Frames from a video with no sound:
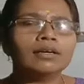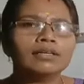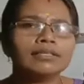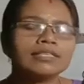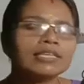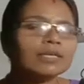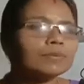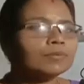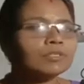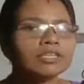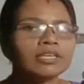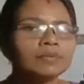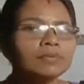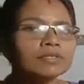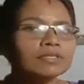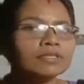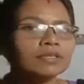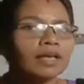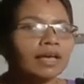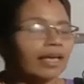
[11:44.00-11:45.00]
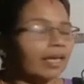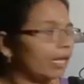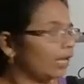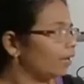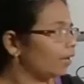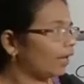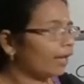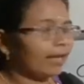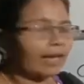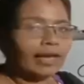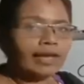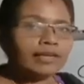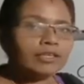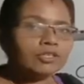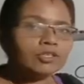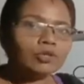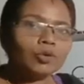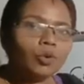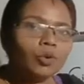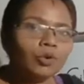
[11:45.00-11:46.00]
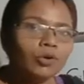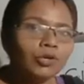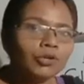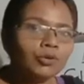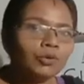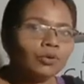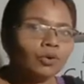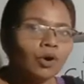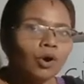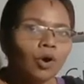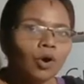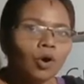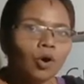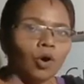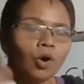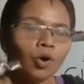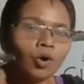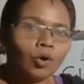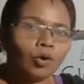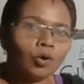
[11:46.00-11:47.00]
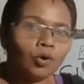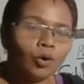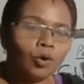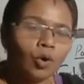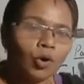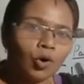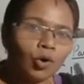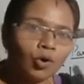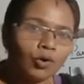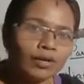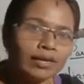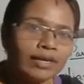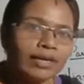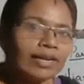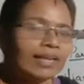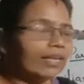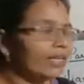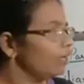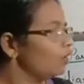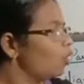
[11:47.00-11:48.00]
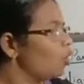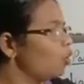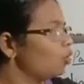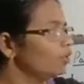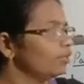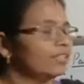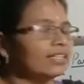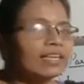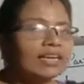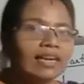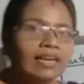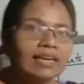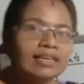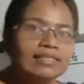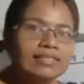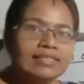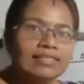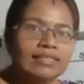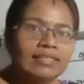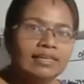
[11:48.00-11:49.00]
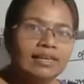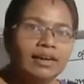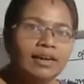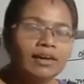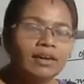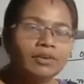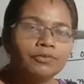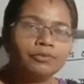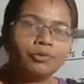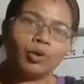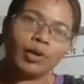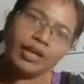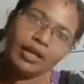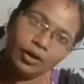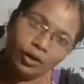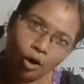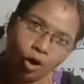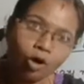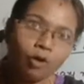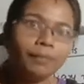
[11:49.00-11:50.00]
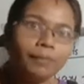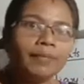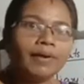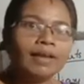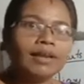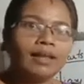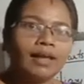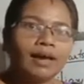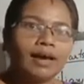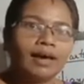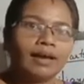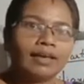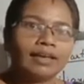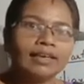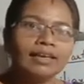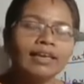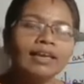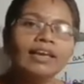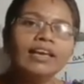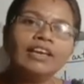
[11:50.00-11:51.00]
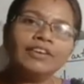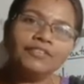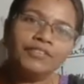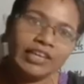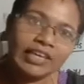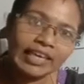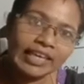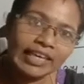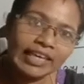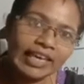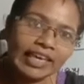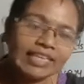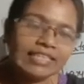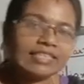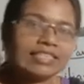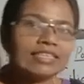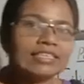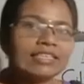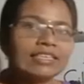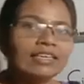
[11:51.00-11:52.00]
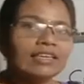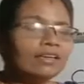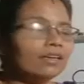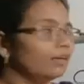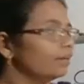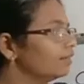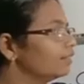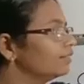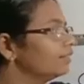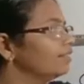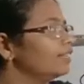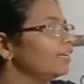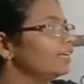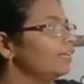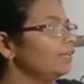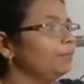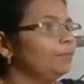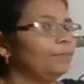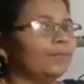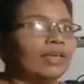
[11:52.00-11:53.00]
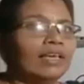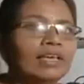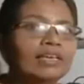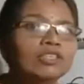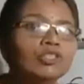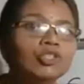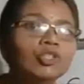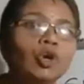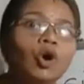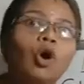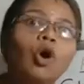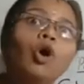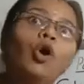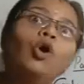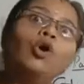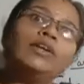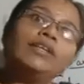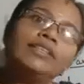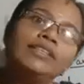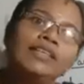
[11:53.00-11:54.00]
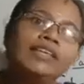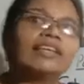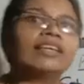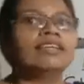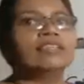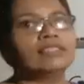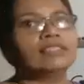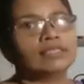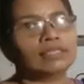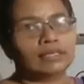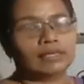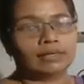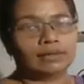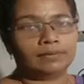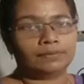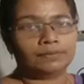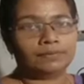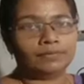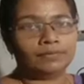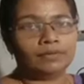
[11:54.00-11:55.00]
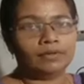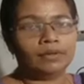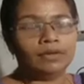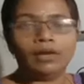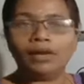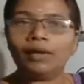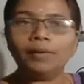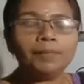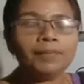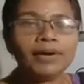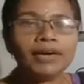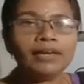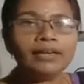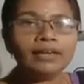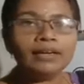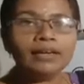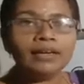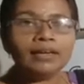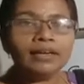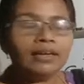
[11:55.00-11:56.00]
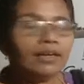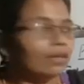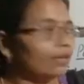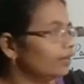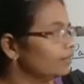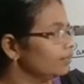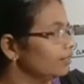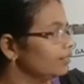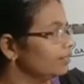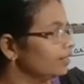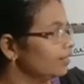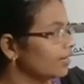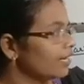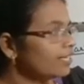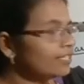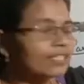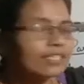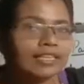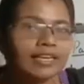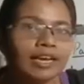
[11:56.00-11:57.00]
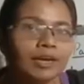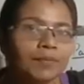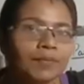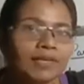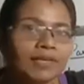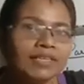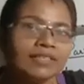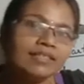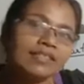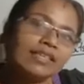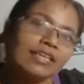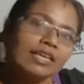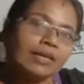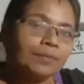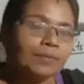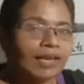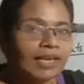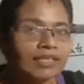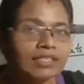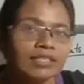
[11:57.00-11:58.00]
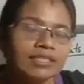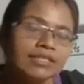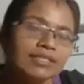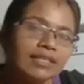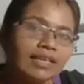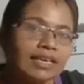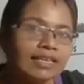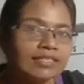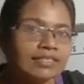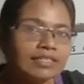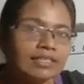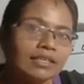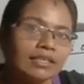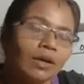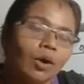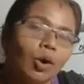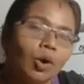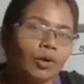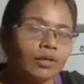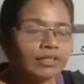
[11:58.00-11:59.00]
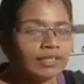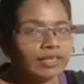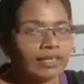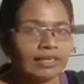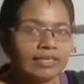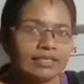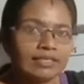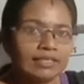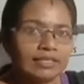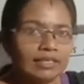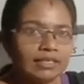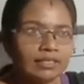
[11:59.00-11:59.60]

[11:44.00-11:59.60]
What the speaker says: sometimes I told you only on the retina. For a normal eye we are getting the image on the retina, but retina means image is getting on the retina.